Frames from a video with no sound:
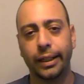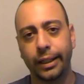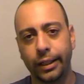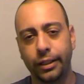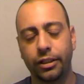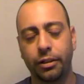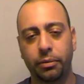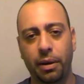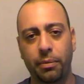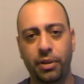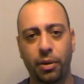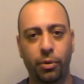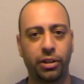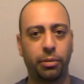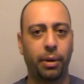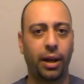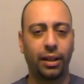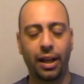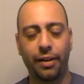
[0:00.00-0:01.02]
sometimes I went to
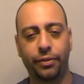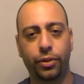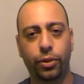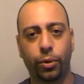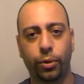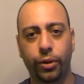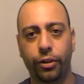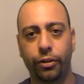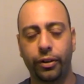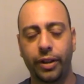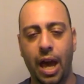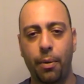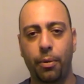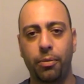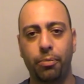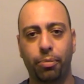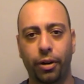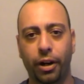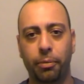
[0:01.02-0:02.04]
my left corner and that
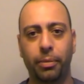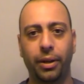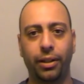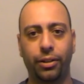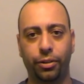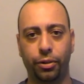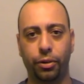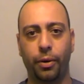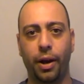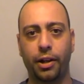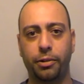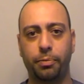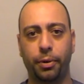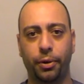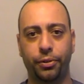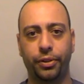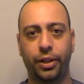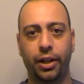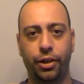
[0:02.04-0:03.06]
would bring me to
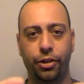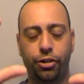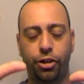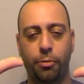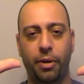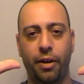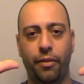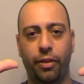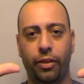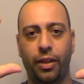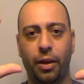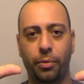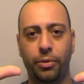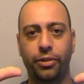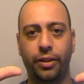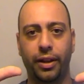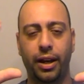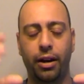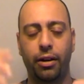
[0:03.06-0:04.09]
expose to show me everything that was
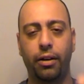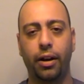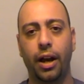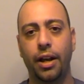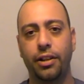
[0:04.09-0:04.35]
there.